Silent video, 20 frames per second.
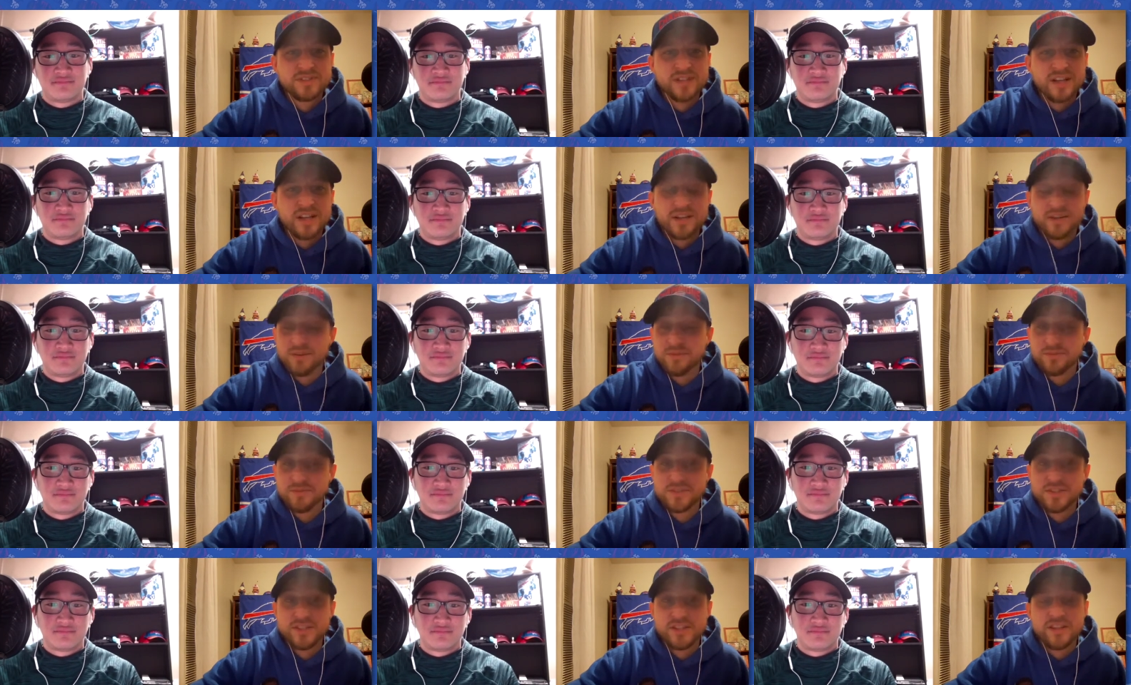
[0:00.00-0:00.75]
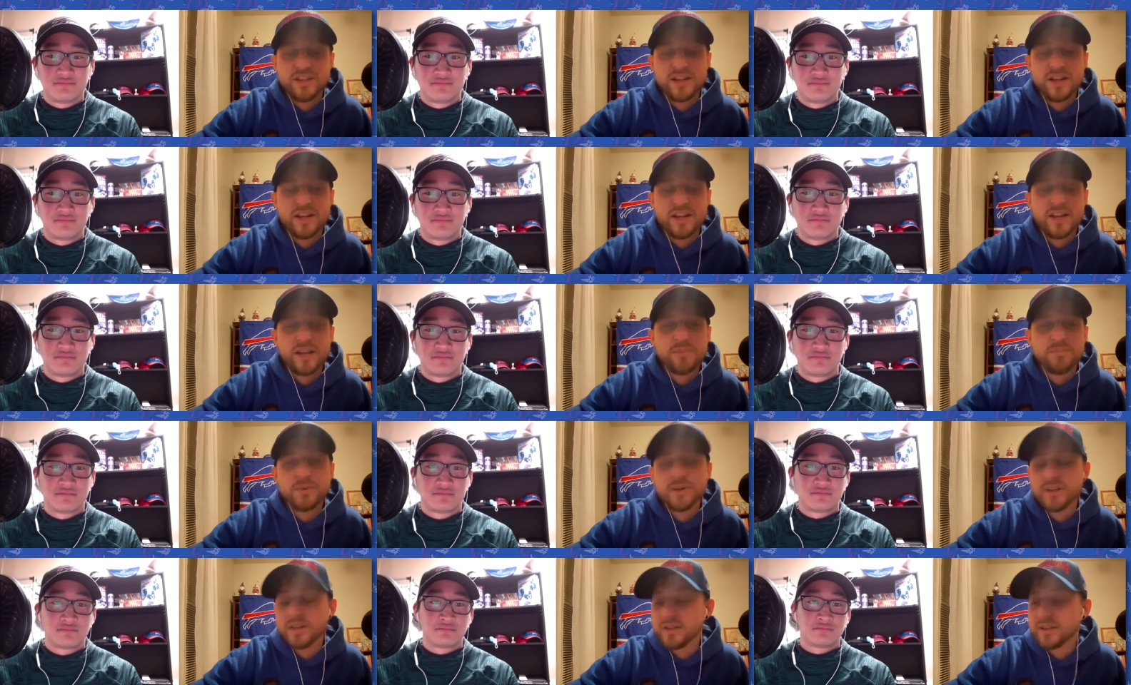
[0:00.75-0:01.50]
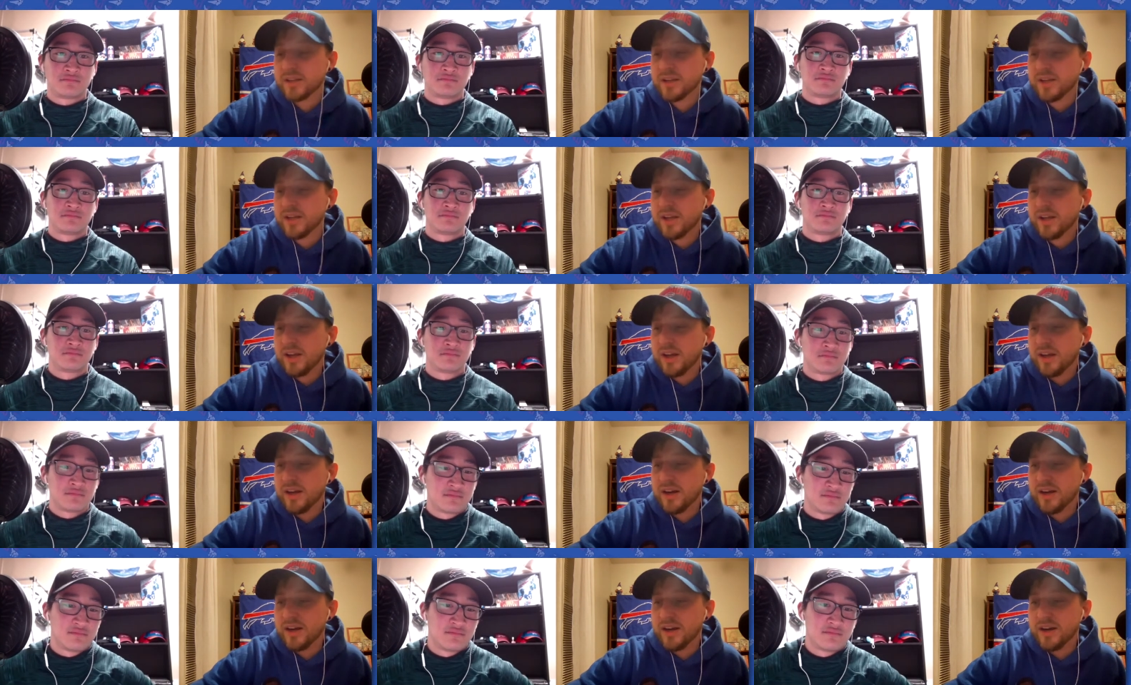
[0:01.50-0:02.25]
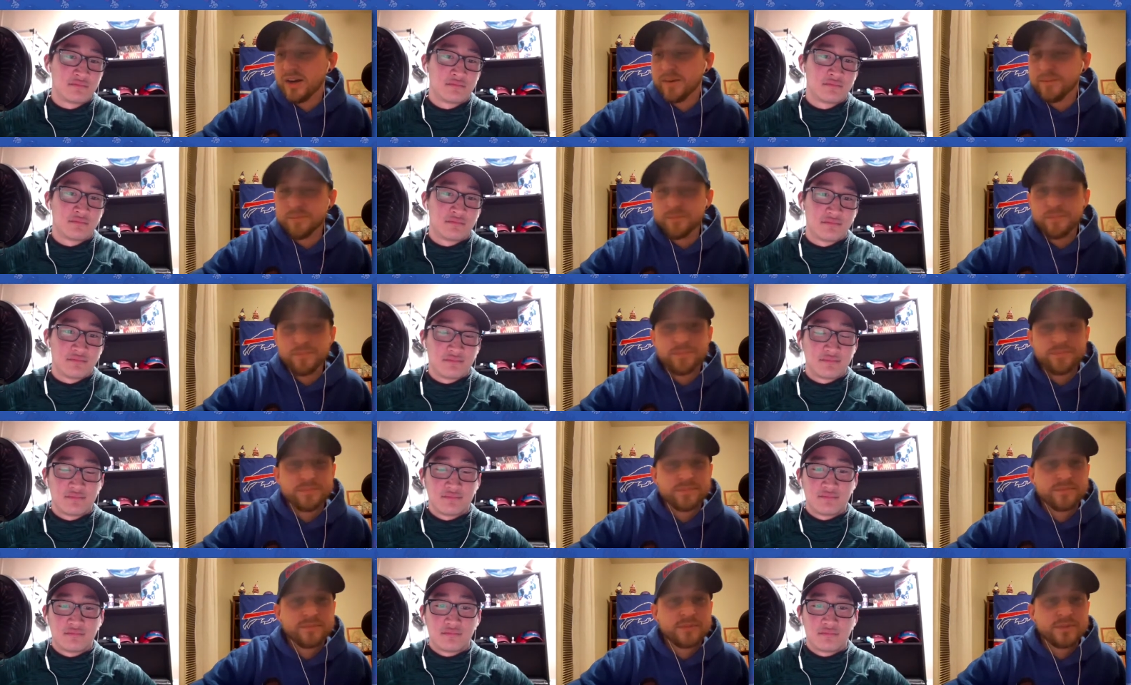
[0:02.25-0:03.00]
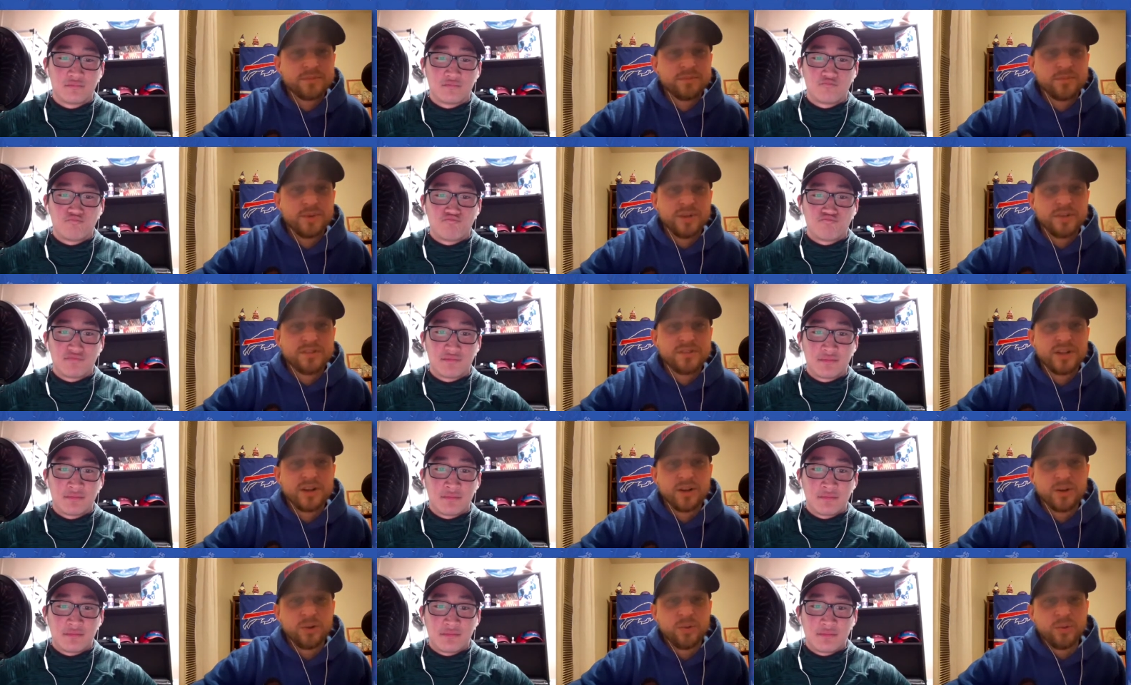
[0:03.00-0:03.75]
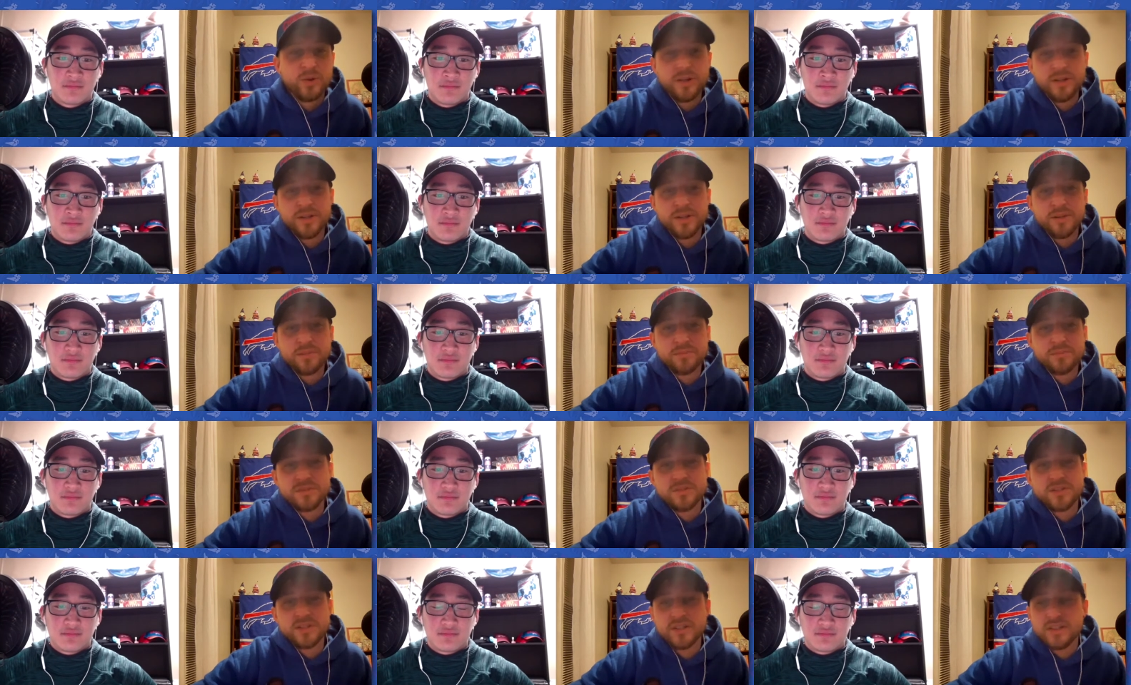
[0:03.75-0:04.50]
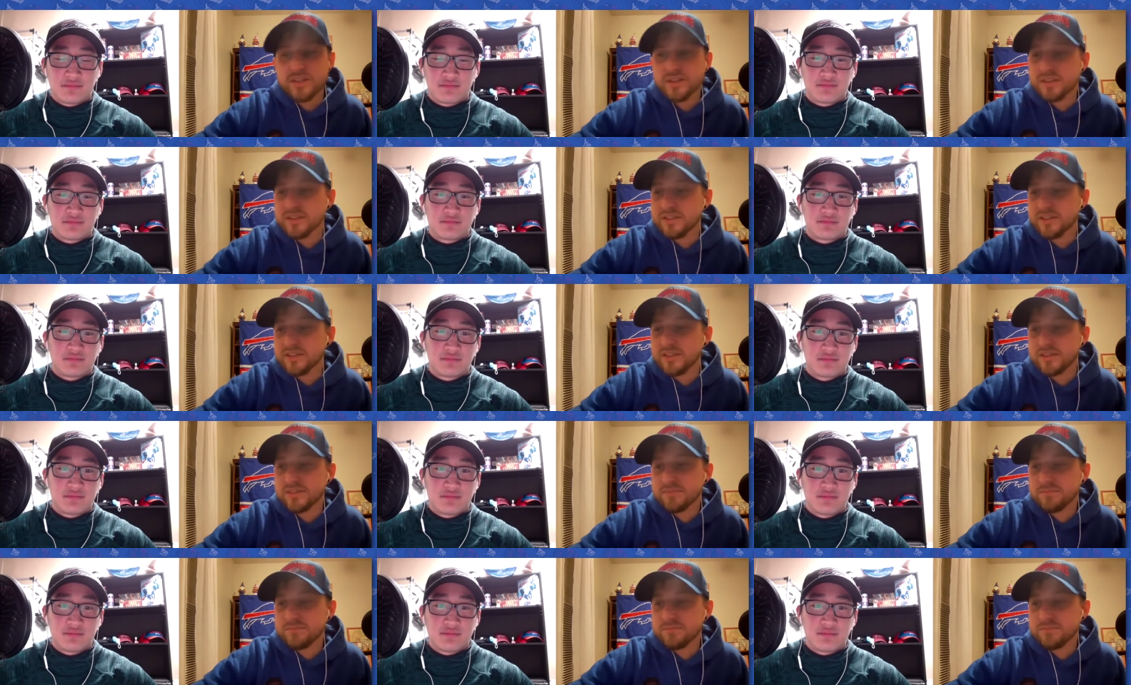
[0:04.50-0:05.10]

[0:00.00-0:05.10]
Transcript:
Speaker 1: I don't see that happening. But Daryl Williams is,